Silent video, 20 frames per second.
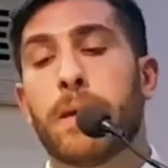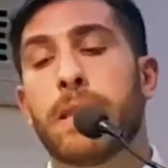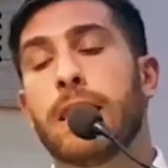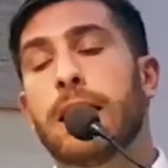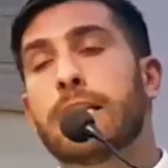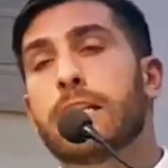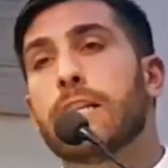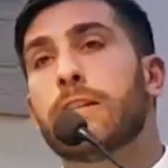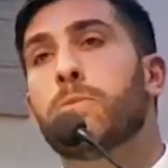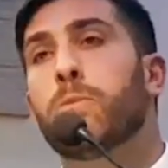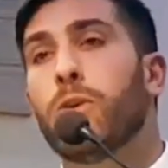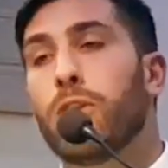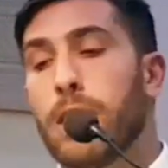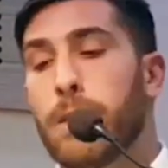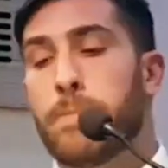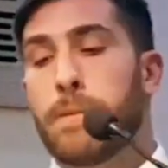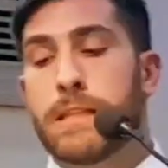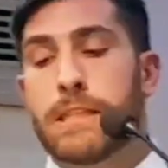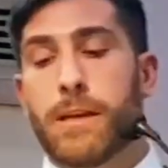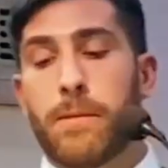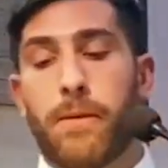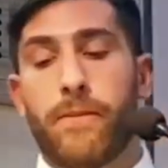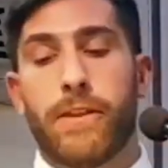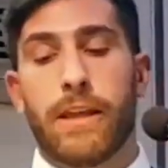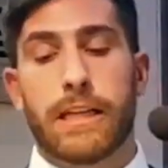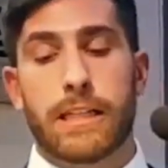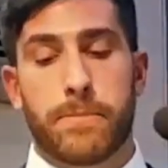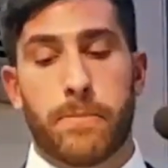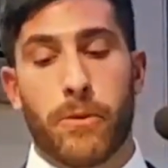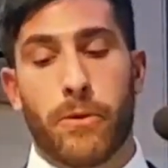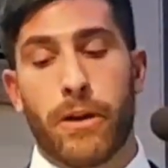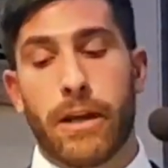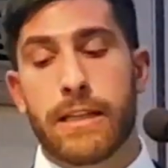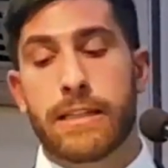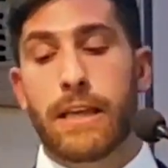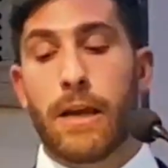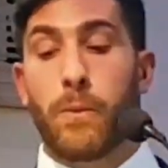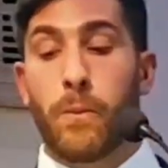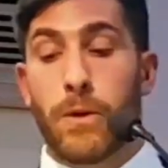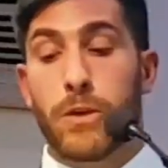Um, and this has really been some of the
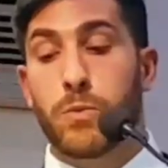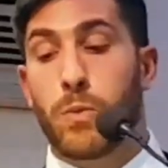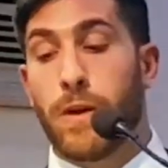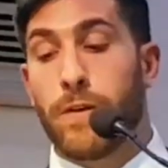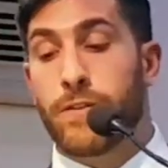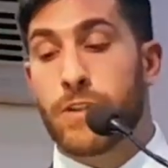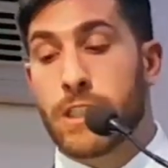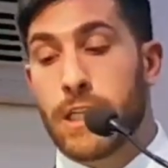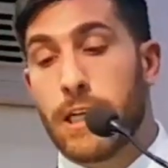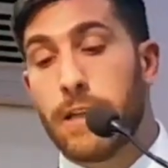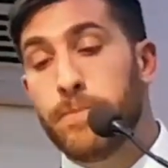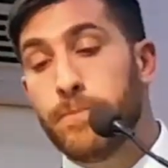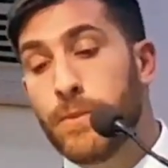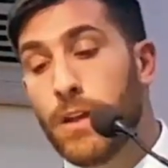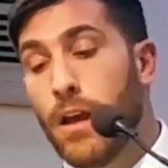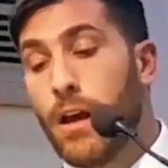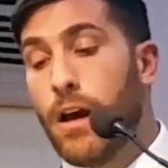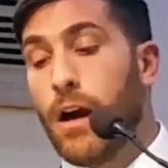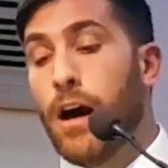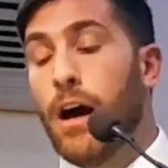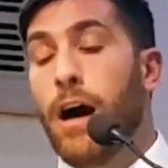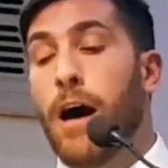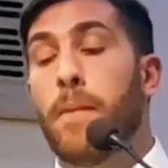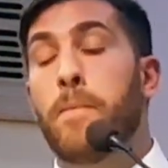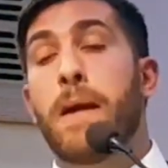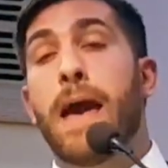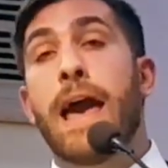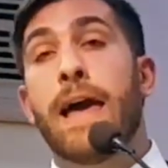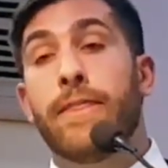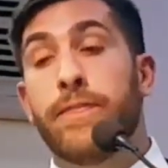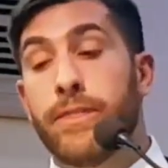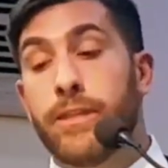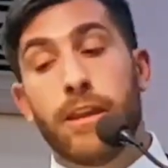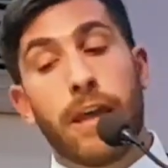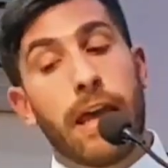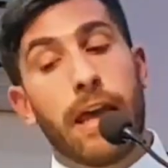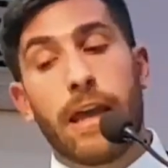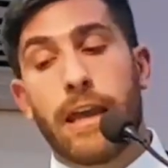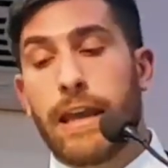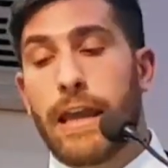experience in which we've seen. Um,
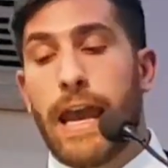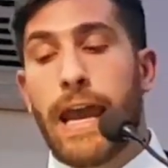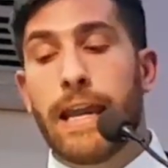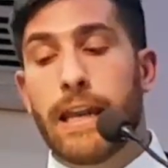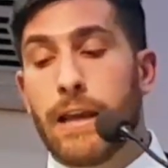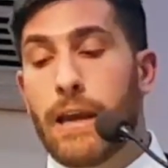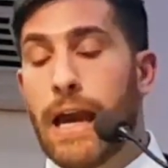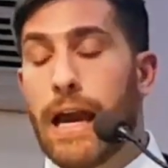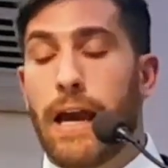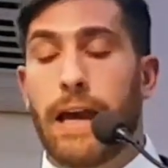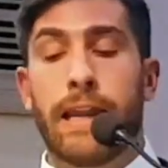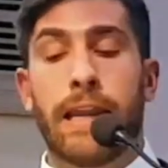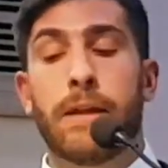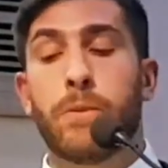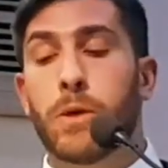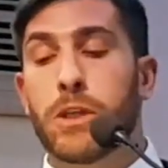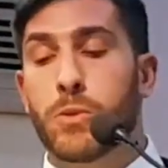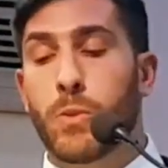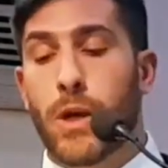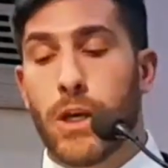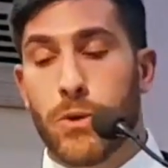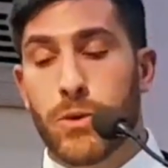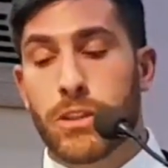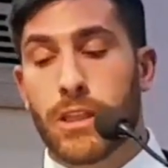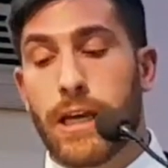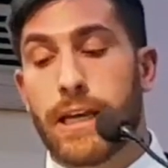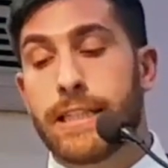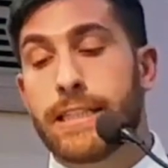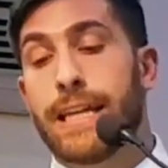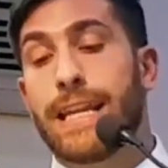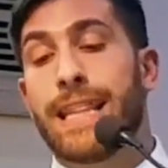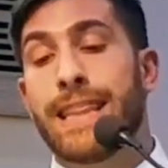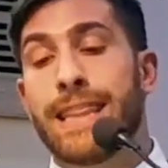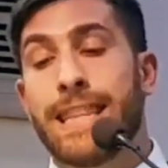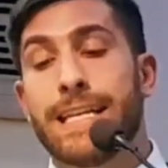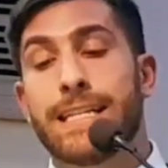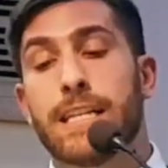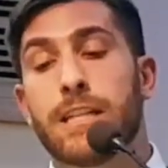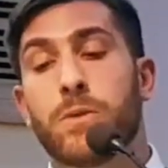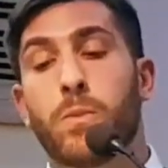and any, any which way you
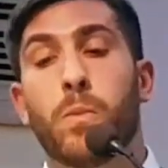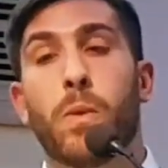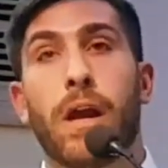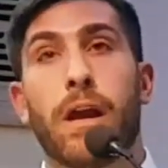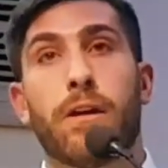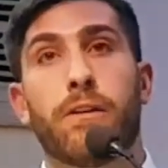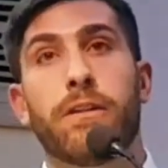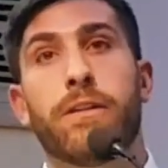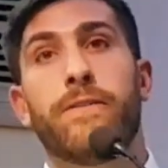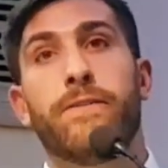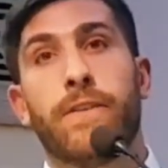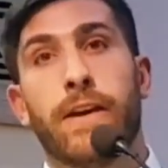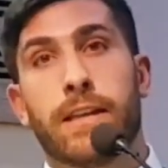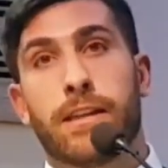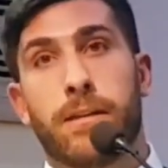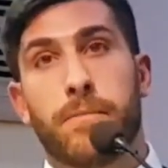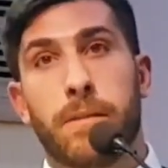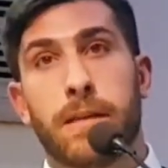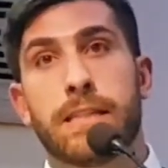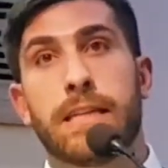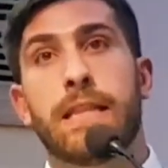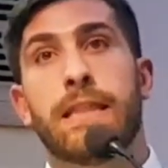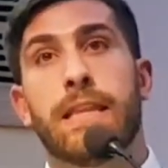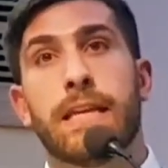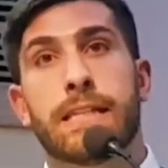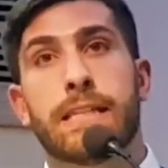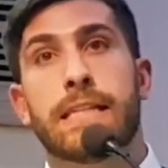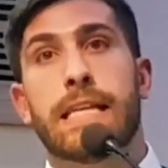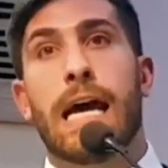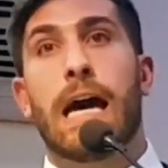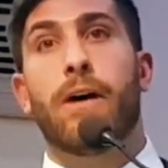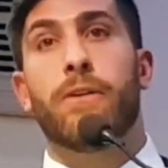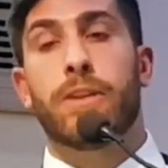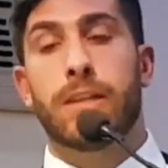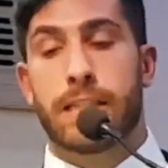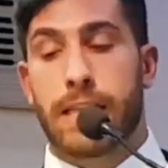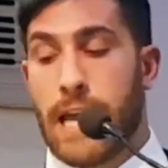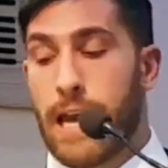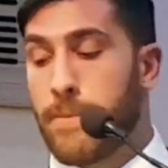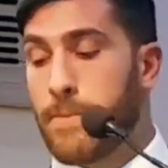slice it, this is where the victim is and this
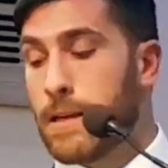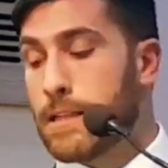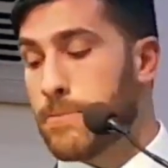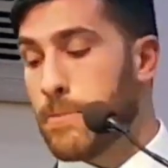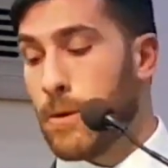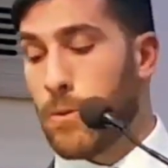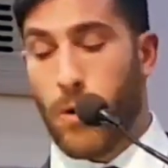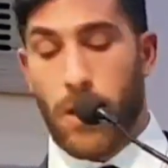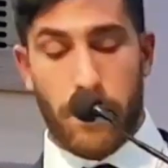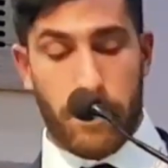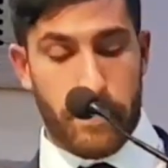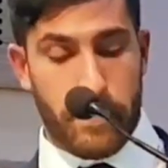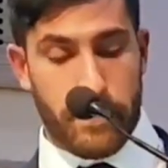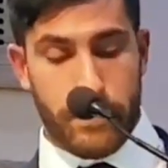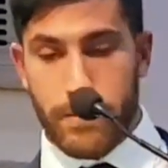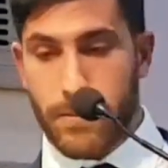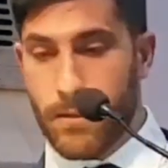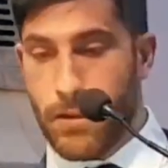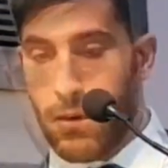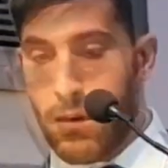is how the scam has been run.